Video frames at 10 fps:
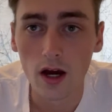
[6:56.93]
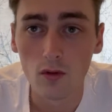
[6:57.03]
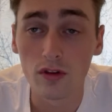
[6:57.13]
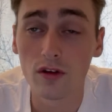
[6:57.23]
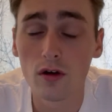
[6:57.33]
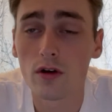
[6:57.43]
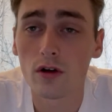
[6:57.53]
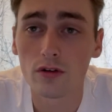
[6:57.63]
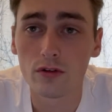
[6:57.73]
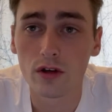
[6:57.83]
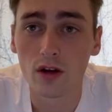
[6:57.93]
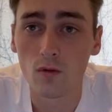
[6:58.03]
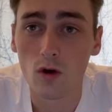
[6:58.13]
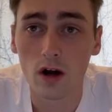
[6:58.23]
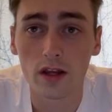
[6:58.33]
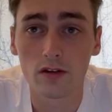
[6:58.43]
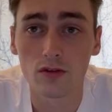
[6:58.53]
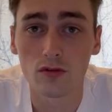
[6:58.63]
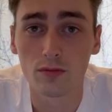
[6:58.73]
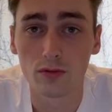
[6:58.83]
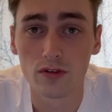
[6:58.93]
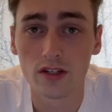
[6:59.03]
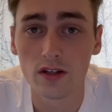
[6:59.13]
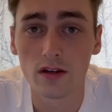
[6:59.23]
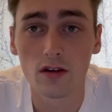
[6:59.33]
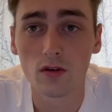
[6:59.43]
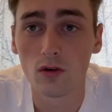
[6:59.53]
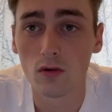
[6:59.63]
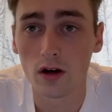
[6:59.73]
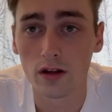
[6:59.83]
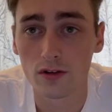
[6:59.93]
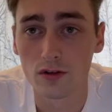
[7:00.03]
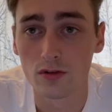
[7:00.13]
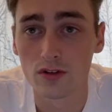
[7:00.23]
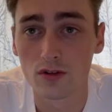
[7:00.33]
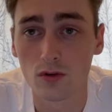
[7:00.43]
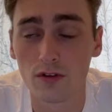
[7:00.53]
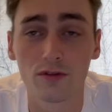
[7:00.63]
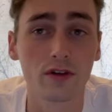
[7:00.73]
With Goyard, you can walk into a boutique or walk into a store, for